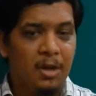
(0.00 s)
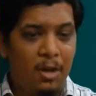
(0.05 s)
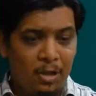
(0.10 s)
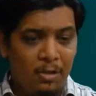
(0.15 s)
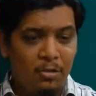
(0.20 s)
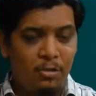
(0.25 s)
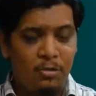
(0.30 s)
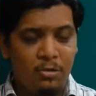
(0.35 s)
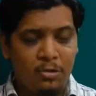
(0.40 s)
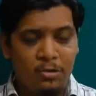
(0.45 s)

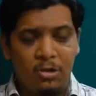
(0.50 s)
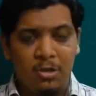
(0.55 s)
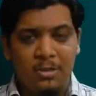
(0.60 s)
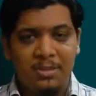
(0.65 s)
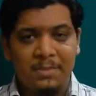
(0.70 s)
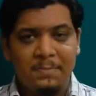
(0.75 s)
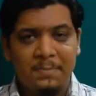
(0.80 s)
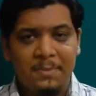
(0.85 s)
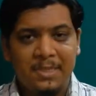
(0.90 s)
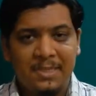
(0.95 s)
Although the
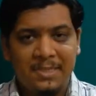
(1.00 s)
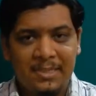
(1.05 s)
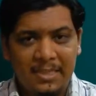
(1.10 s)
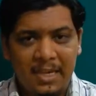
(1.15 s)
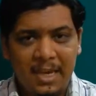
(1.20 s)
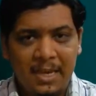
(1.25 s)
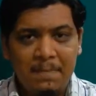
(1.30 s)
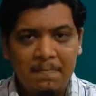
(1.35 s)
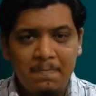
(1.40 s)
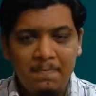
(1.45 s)
concepts are
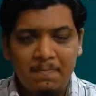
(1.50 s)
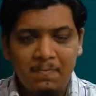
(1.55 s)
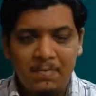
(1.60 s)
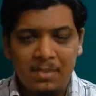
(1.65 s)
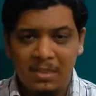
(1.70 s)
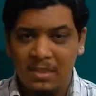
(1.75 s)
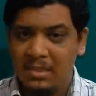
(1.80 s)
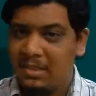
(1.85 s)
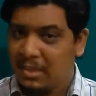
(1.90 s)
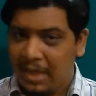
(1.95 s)
same
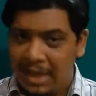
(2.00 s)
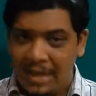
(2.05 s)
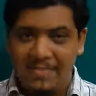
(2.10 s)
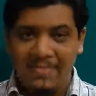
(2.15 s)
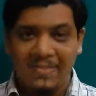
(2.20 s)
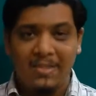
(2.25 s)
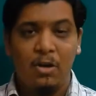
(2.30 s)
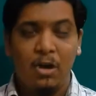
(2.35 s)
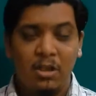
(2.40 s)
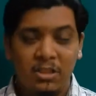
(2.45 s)

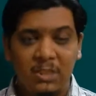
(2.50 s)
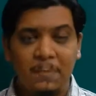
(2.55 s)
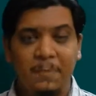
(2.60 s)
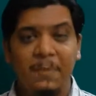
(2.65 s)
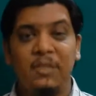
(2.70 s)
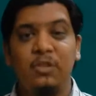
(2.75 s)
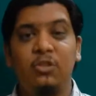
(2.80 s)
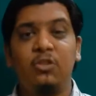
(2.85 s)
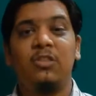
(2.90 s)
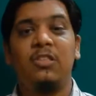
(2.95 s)
and the
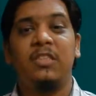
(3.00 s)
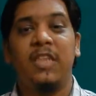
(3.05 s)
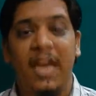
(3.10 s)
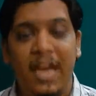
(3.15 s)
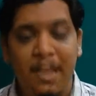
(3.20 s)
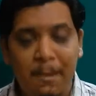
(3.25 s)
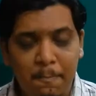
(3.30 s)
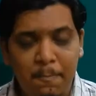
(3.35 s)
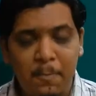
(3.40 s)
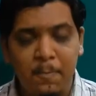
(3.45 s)
concept is
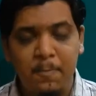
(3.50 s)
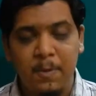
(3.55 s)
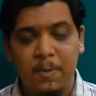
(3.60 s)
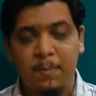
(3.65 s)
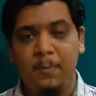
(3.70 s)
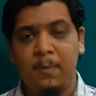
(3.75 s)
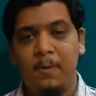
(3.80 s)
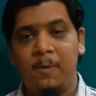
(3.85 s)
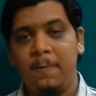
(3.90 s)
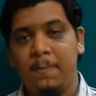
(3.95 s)
to help
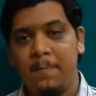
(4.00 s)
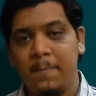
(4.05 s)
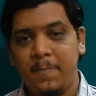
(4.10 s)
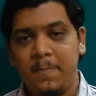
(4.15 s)
people,